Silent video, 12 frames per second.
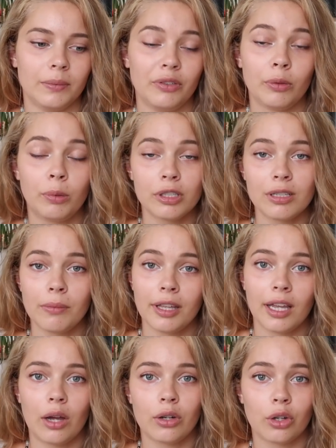If you put
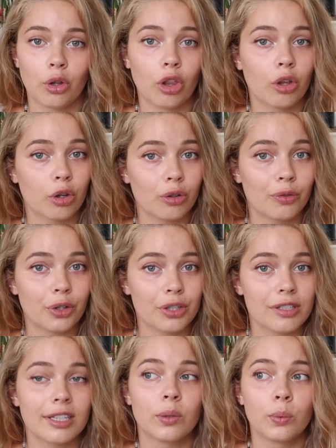something out into the
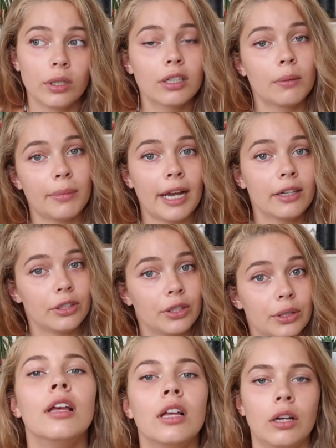universe, it will come back to you.